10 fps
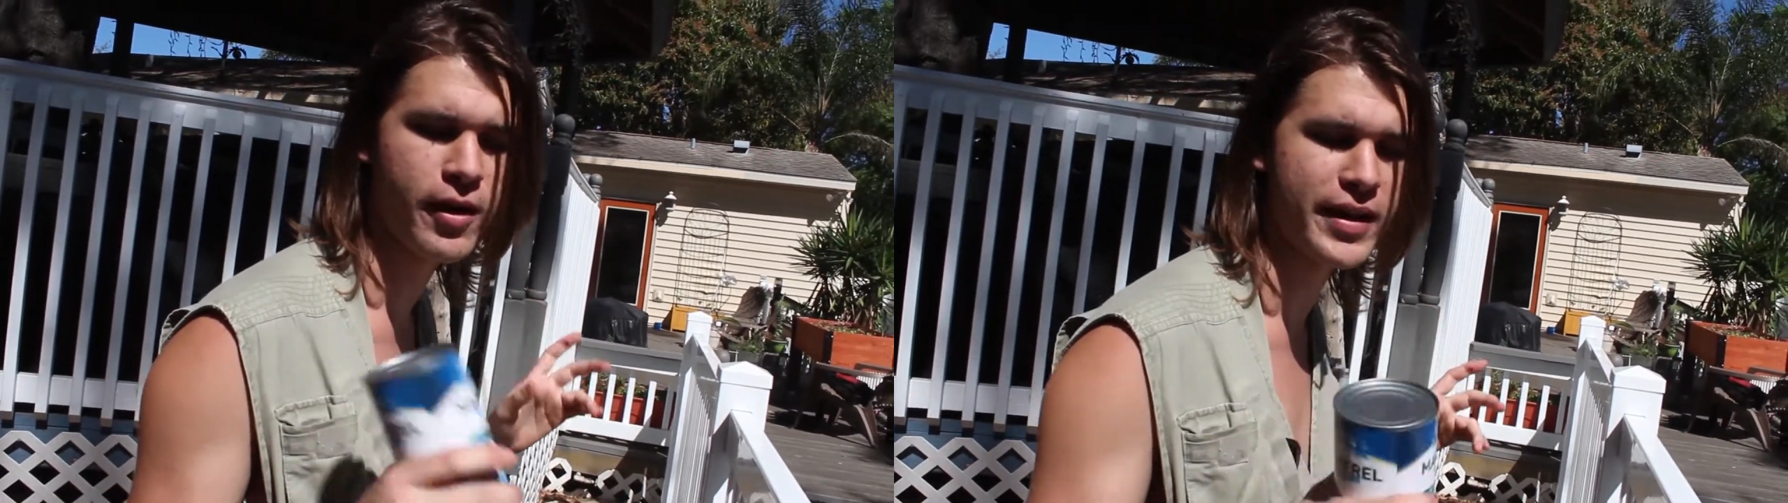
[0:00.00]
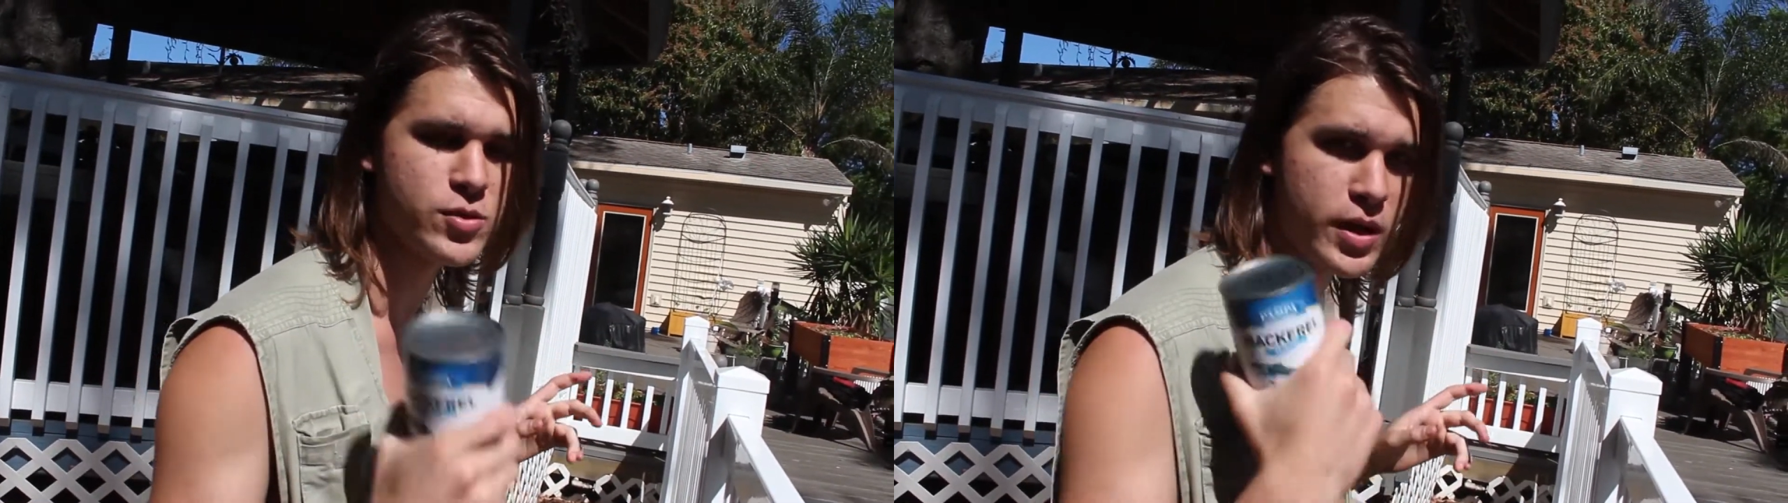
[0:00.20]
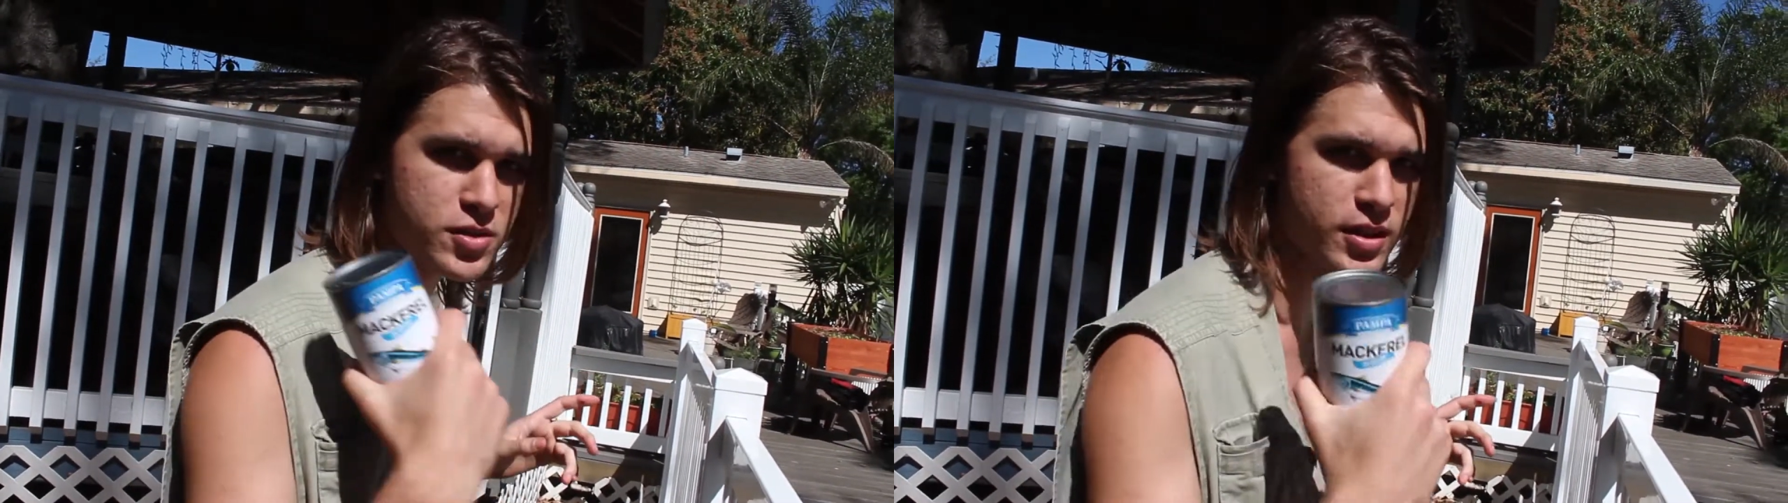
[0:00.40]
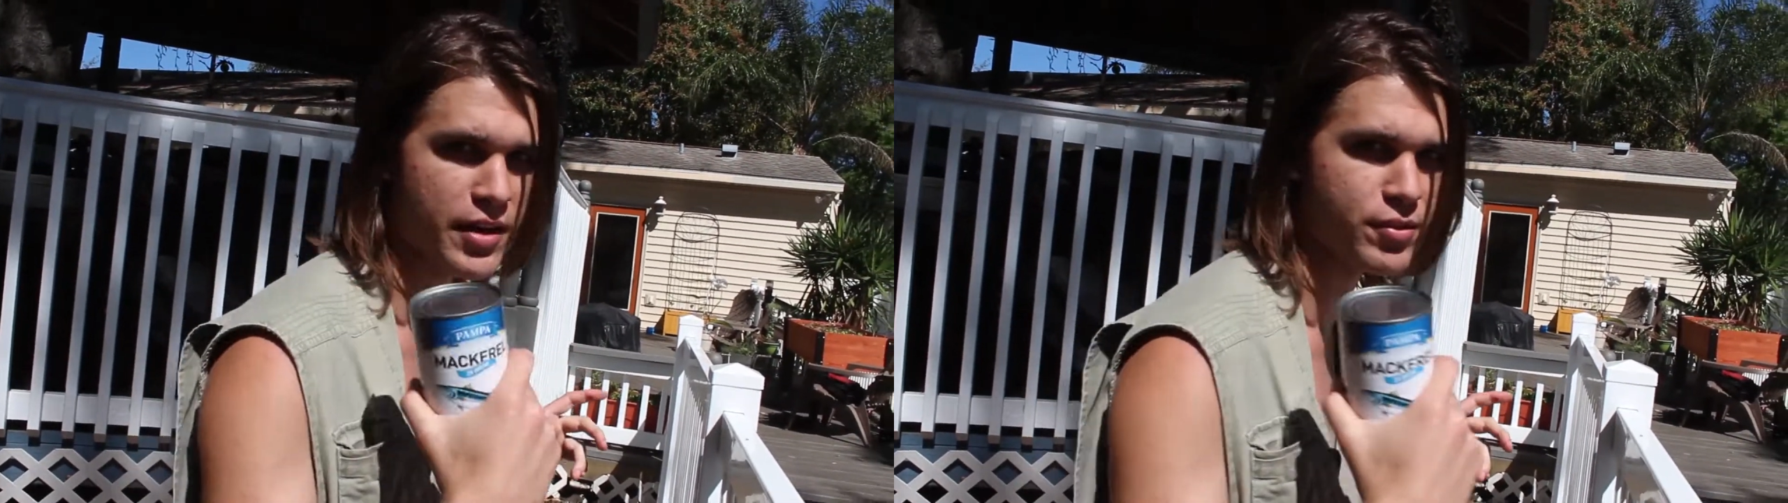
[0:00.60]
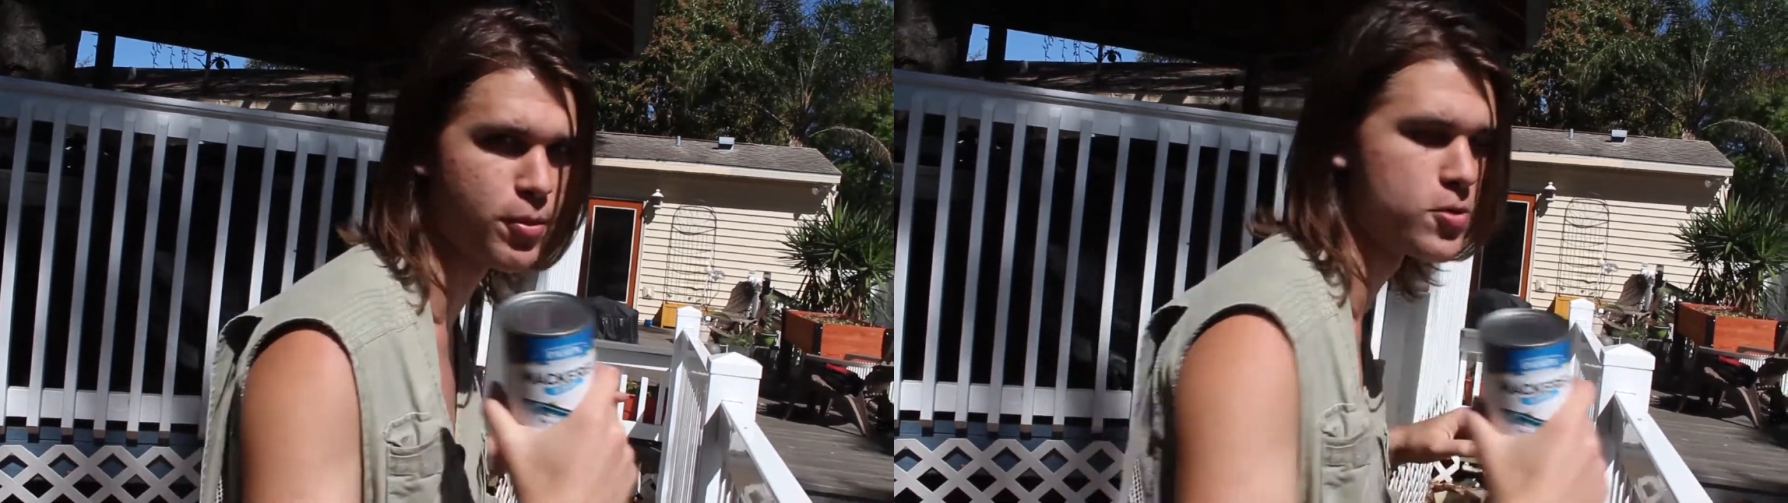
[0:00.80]
that's why it's good to
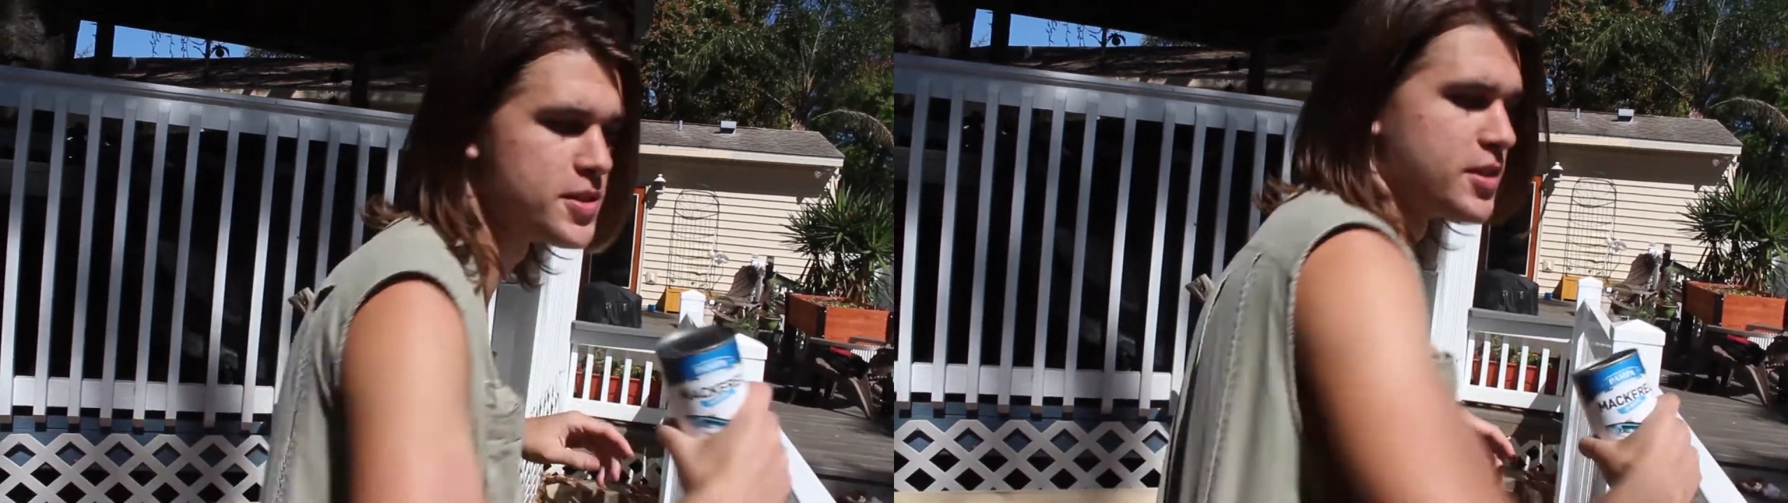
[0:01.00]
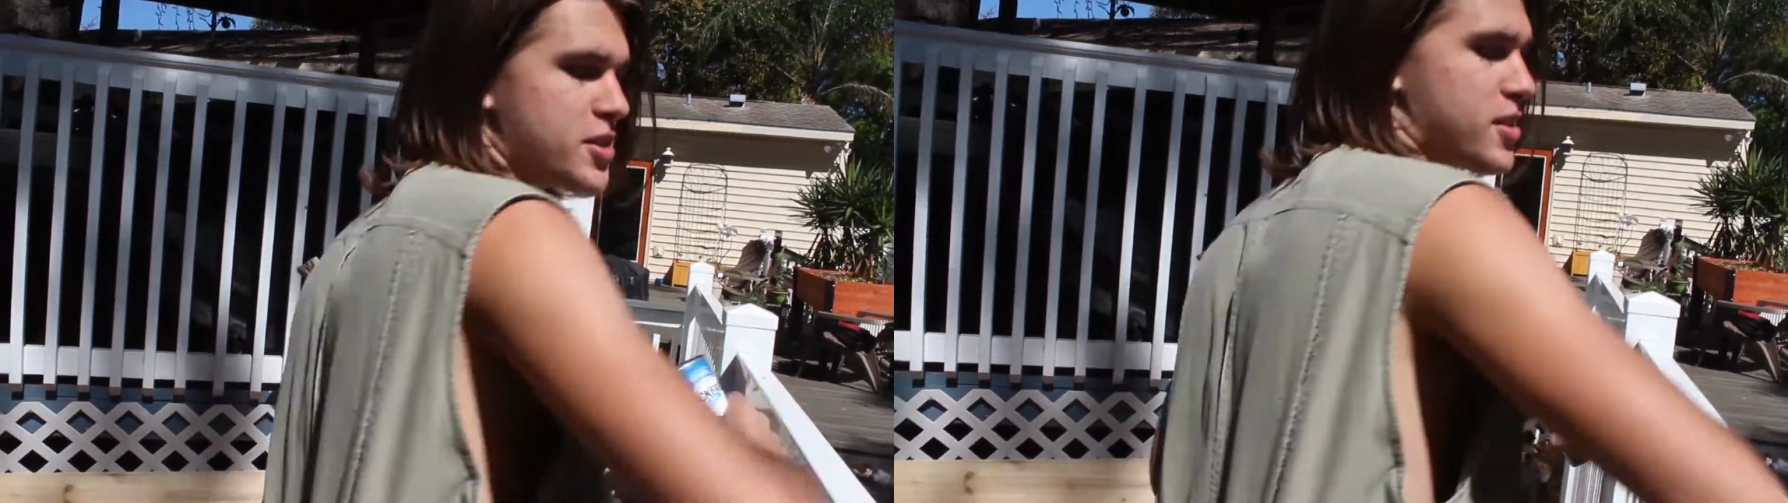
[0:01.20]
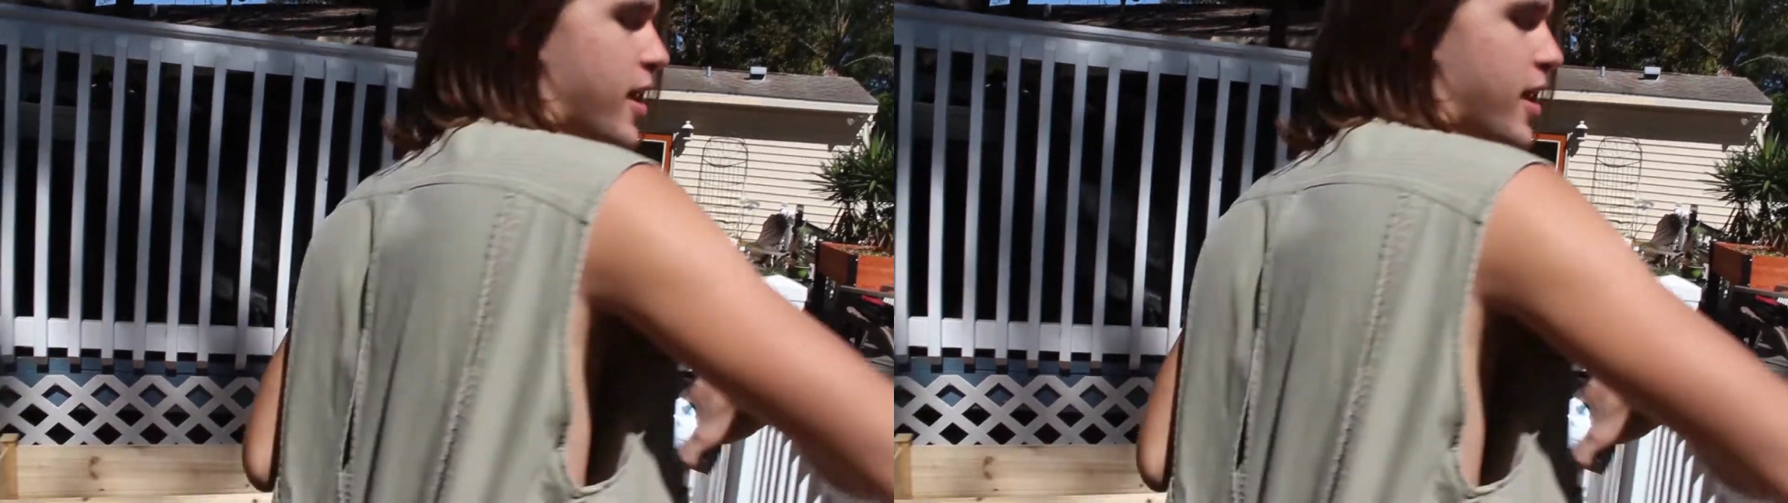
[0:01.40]
have a protein just